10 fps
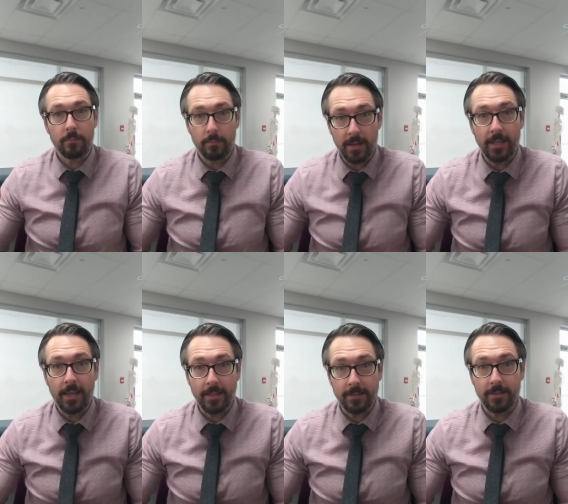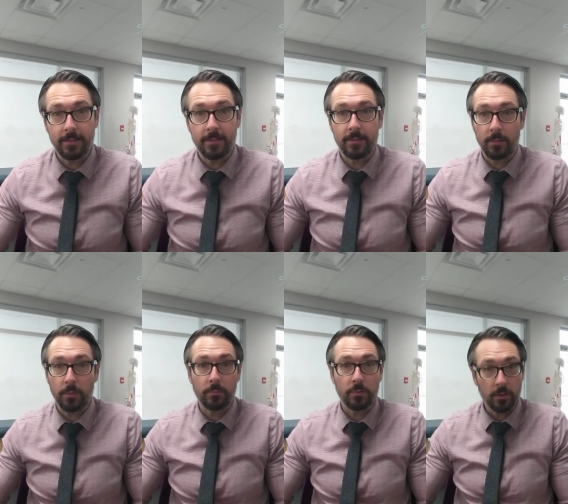many cases
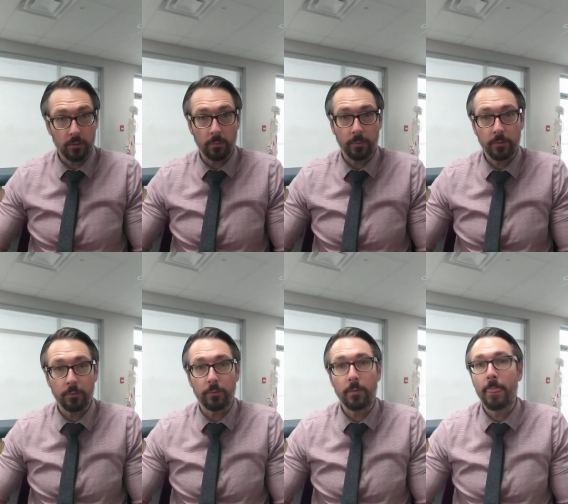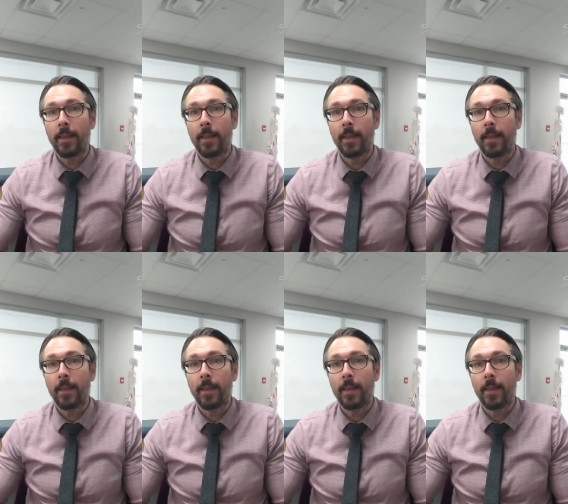symptoms start to improve.